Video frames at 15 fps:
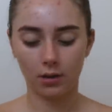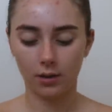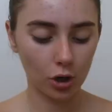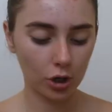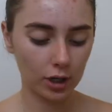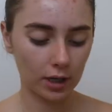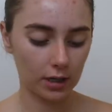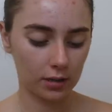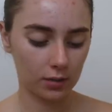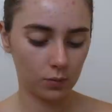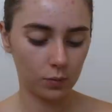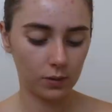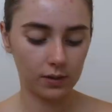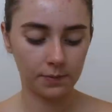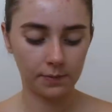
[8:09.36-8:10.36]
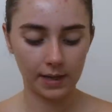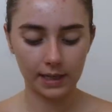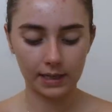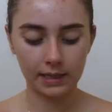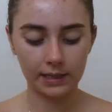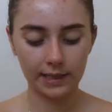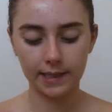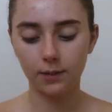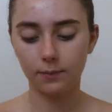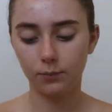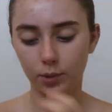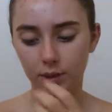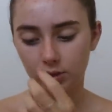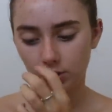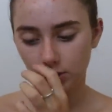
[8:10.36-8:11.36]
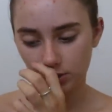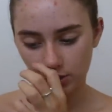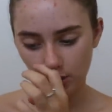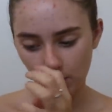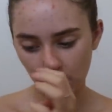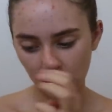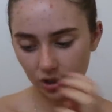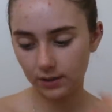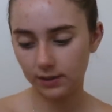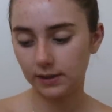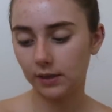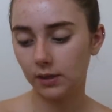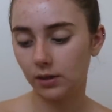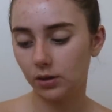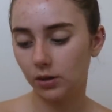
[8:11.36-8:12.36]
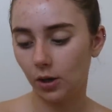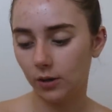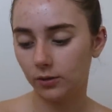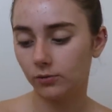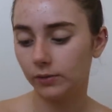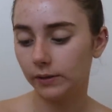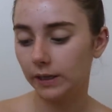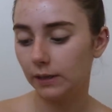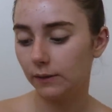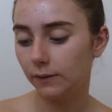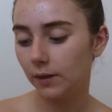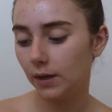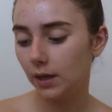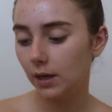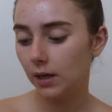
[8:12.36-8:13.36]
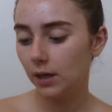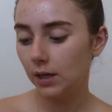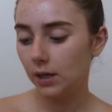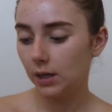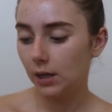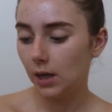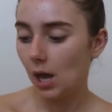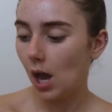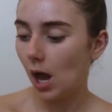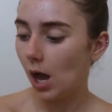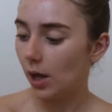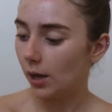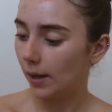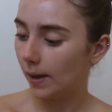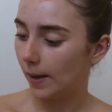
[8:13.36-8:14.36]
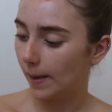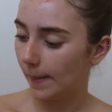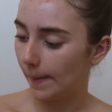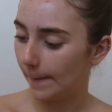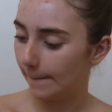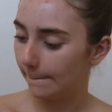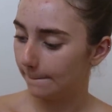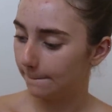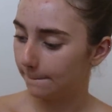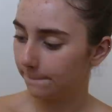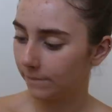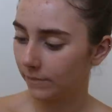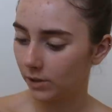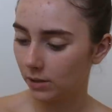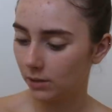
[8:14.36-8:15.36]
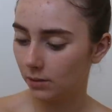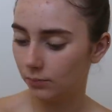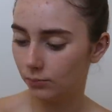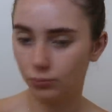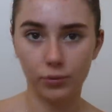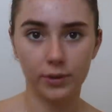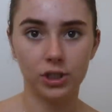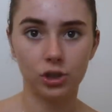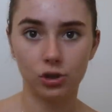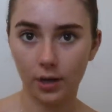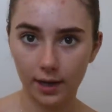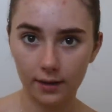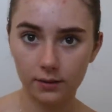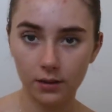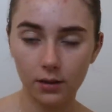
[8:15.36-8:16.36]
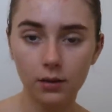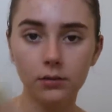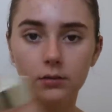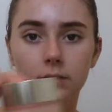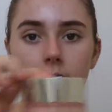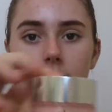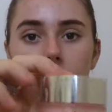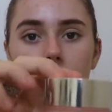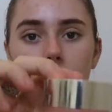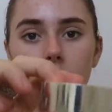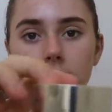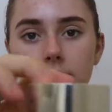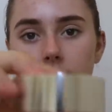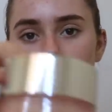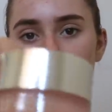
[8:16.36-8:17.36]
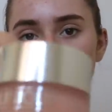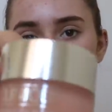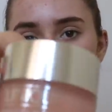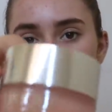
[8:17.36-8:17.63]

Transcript: go in with my Clinique Moisture Surge Extended Thirst Relief um, moisturizer it looks like